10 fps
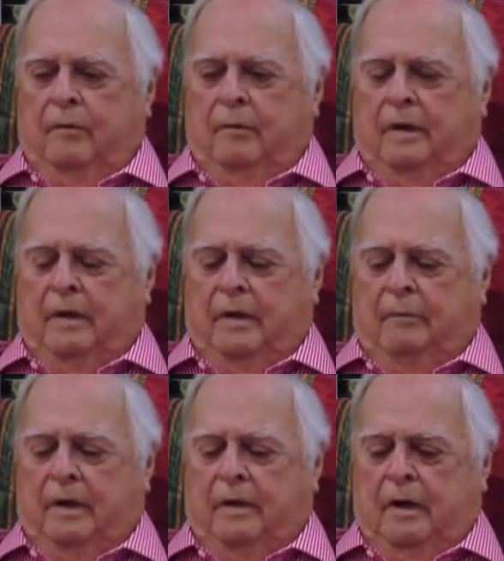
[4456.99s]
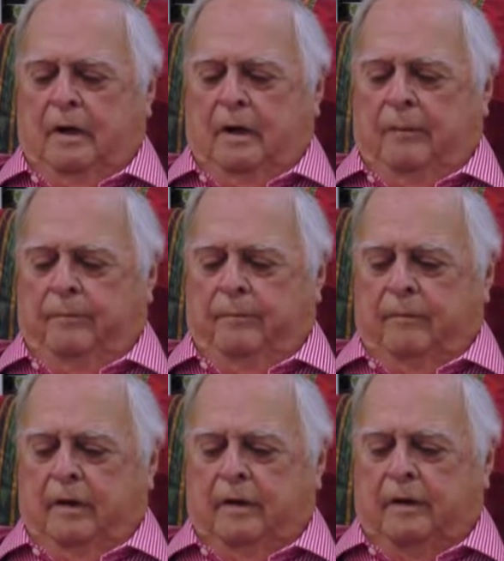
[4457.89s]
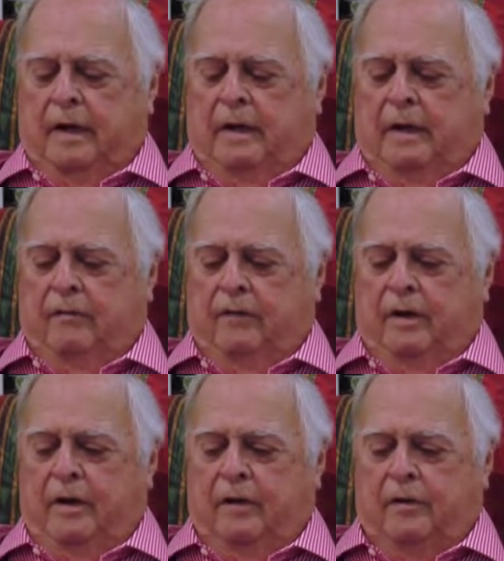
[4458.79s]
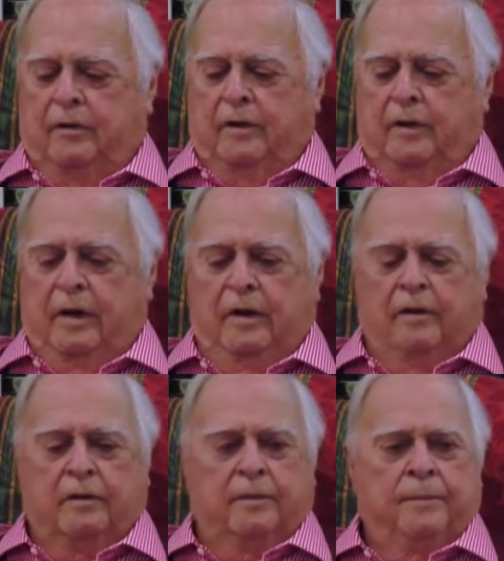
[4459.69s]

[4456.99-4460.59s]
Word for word: been, been uh, attending for years and years.